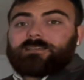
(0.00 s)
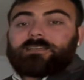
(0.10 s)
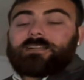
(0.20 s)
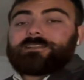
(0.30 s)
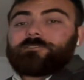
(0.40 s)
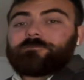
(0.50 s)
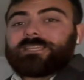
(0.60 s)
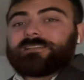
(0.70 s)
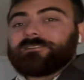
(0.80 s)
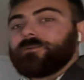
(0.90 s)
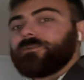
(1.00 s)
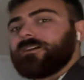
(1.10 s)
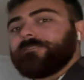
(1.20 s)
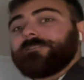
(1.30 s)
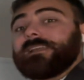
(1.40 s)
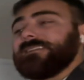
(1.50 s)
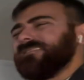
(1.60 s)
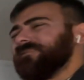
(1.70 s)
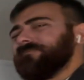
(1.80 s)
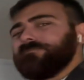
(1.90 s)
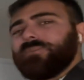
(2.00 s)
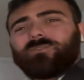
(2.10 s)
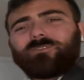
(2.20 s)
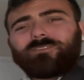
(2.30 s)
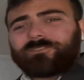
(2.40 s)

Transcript: and I don't mean go off and pull